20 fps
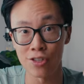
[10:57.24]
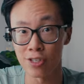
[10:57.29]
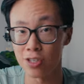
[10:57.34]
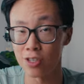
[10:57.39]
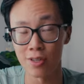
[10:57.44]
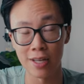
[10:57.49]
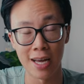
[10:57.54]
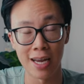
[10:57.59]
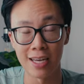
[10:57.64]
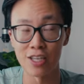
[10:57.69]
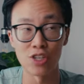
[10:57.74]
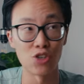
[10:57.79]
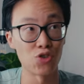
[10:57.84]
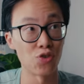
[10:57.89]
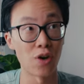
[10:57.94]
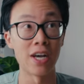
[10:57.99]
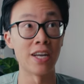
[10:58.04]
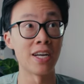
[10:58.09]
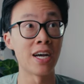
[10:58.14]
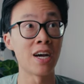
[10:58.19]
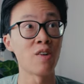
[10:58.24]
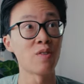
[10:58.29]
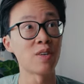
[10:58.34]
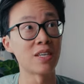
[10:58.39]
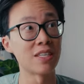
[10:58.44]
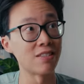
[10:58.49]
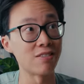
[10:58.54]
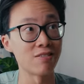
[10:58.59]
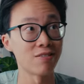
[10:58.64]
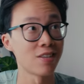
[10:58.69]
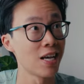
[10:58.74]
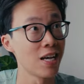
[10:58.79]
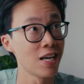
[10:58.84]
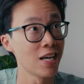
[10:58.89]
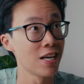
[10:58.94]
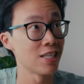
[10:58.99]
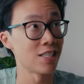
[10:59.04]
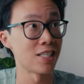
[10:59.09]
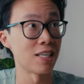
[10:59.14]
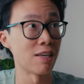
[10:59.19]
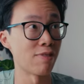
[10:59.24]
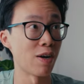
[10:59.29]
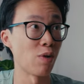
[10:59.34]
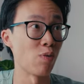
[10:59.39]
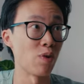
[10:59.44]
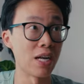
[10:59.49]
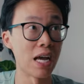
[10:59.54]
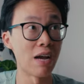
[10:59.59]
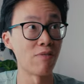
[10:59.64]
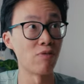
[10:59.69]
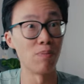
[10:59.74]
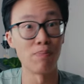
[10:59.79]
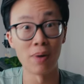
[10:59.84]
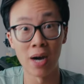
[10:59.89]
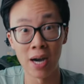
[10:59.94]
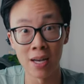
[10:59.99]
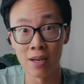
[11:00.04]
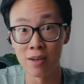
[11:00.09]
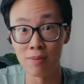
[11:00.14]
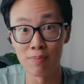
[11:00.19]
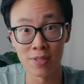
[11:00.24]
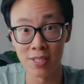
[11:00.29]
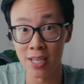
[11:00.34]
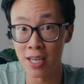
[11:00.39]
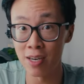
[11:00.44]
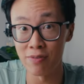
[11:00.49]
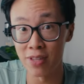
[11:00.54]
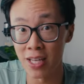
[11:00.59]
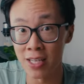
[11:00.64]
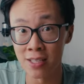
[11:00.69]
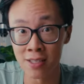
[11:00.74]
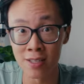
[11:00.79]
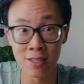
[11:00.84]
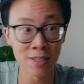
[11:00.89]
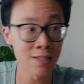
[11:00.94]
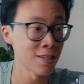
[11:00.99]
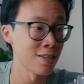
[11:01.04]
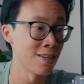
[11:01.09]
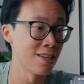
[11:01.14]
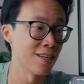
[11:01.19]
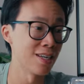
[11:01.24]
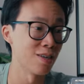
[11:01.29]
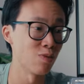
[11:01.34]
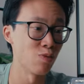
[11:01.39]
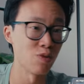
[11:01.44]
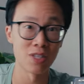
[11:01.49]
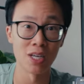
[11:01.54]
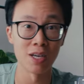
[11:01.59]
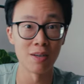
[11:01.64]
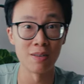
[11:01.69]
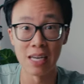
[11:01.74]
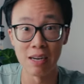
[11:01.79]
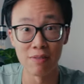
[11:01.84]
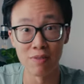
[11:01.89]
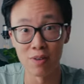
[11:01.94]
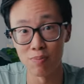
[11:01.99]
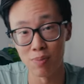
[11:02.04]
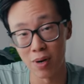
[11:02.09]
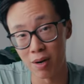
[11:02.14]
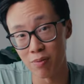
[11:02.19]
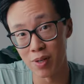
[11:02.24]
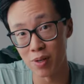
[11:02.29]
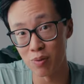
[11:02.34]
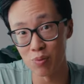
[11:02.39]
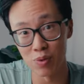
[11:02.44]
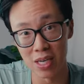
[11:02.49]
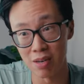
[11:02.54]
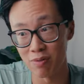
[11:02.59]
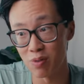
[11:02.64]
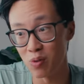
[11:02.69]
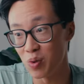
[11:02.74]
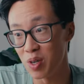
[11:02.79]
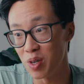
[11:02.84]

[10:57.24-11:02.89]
just so that I can try it out and see if I want to ever buy a set of lenses, which I probably never